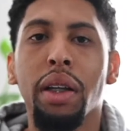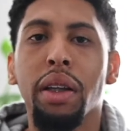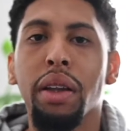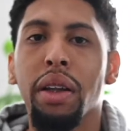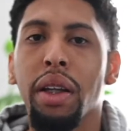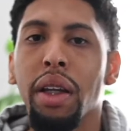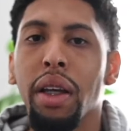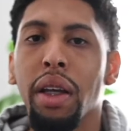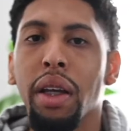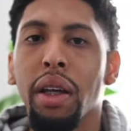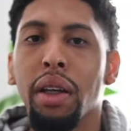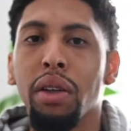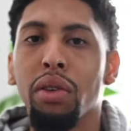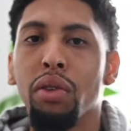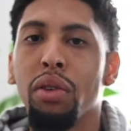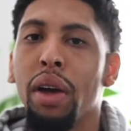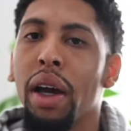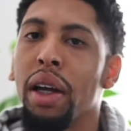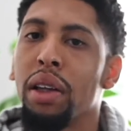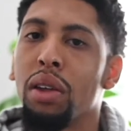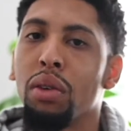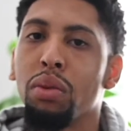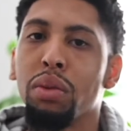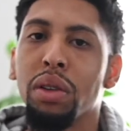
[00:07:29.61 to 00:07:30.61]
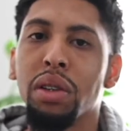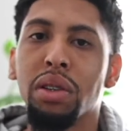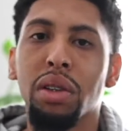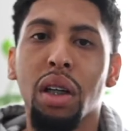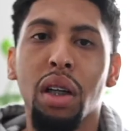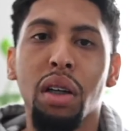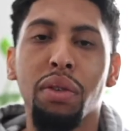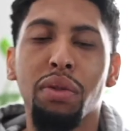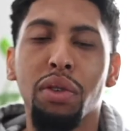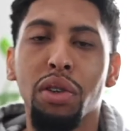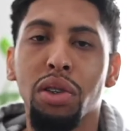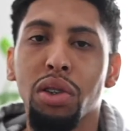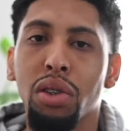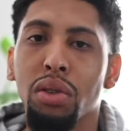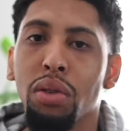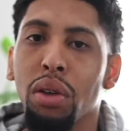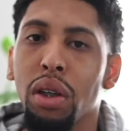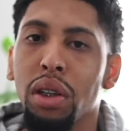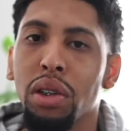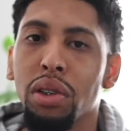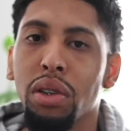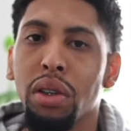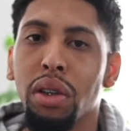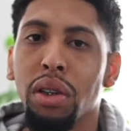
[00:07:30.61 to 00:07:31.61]
Then you have to resell it for
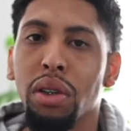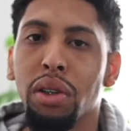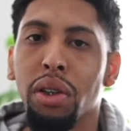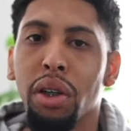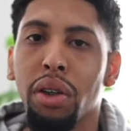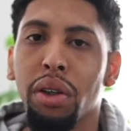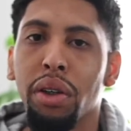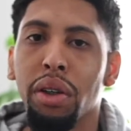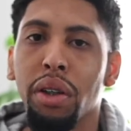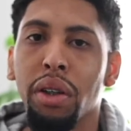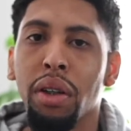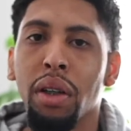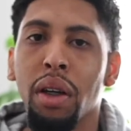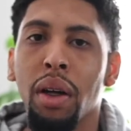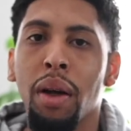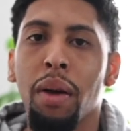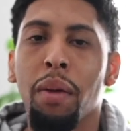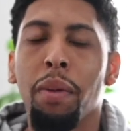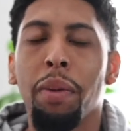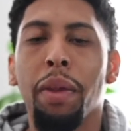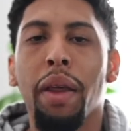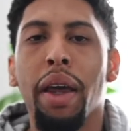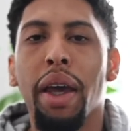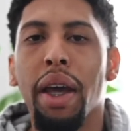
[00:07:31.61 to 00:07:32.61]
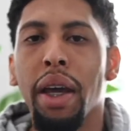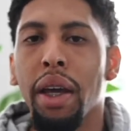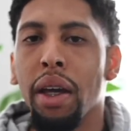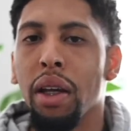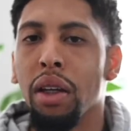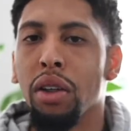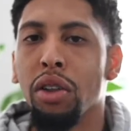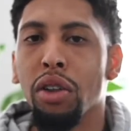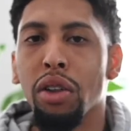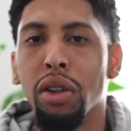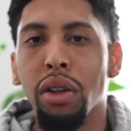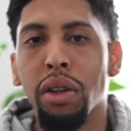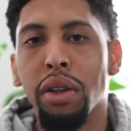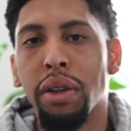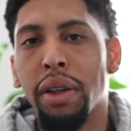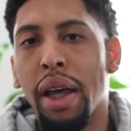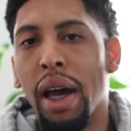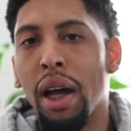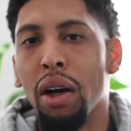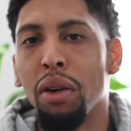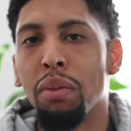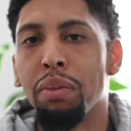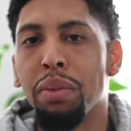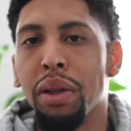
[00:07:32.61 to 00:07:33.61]
$230, and
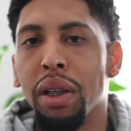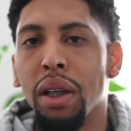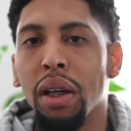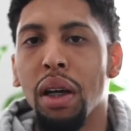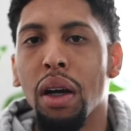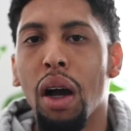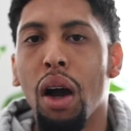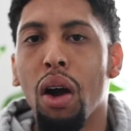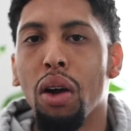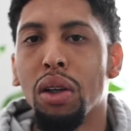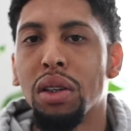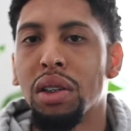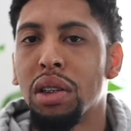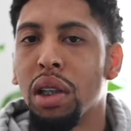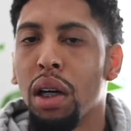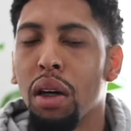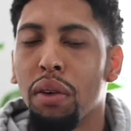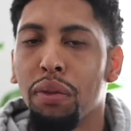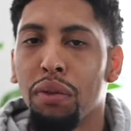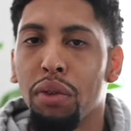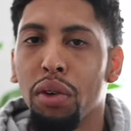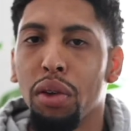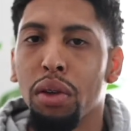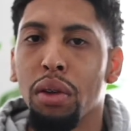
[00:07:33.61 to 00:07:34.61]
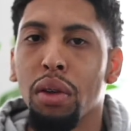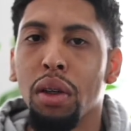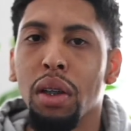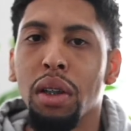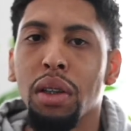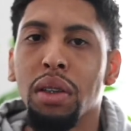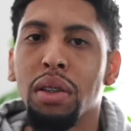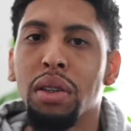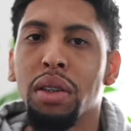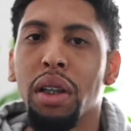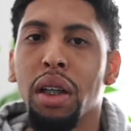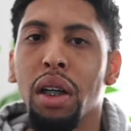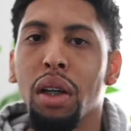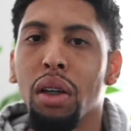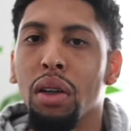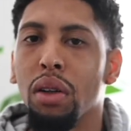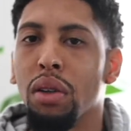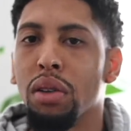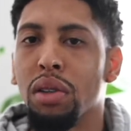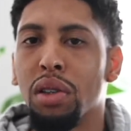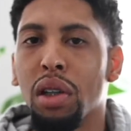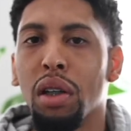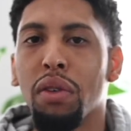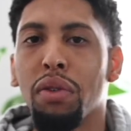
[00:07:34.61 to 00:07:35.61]
that'll be a tougher sell
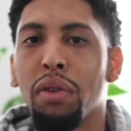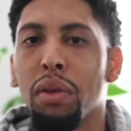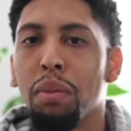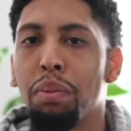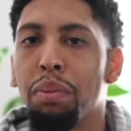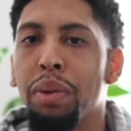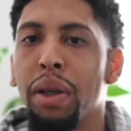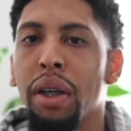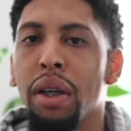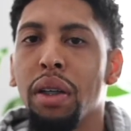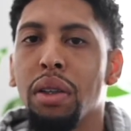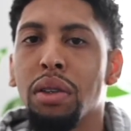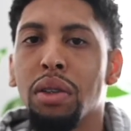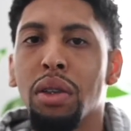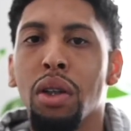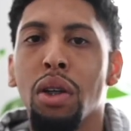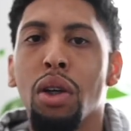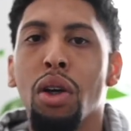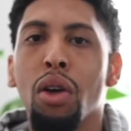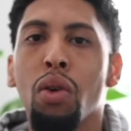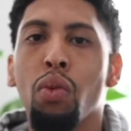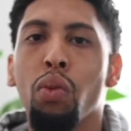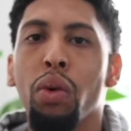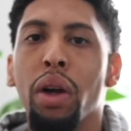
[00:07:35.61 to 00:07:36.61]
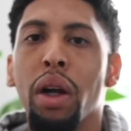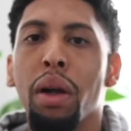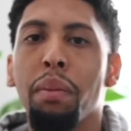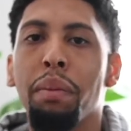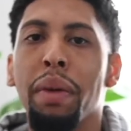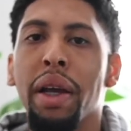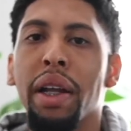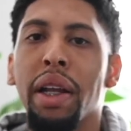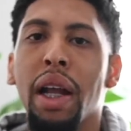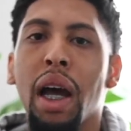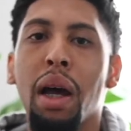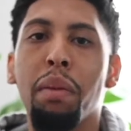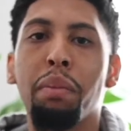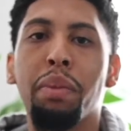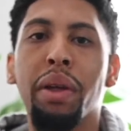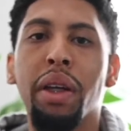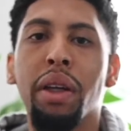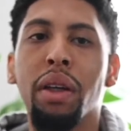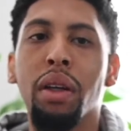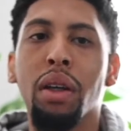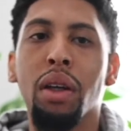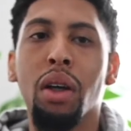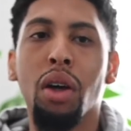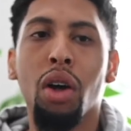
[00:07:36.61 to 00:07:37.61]
or a tougher pitch where it may not
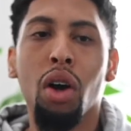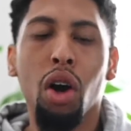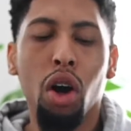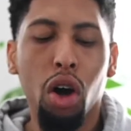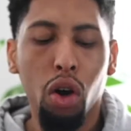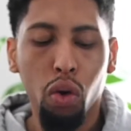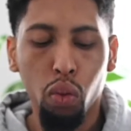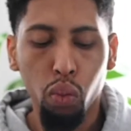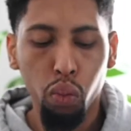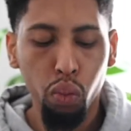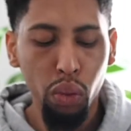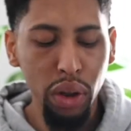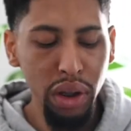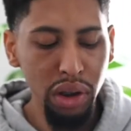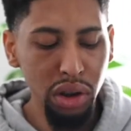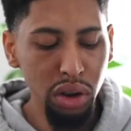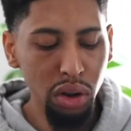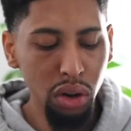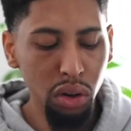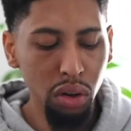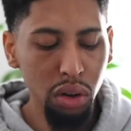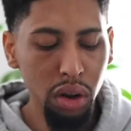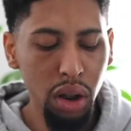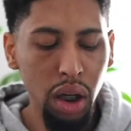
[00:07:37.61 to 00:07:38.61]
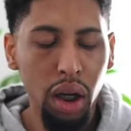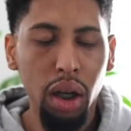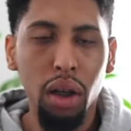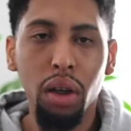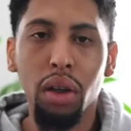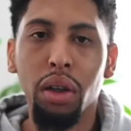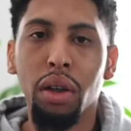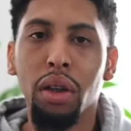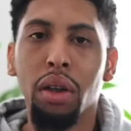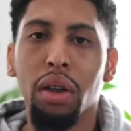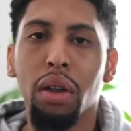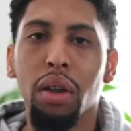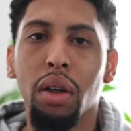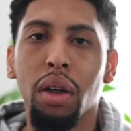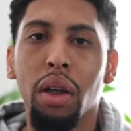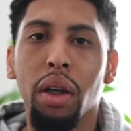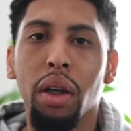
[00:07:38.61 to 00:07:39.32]
be original color.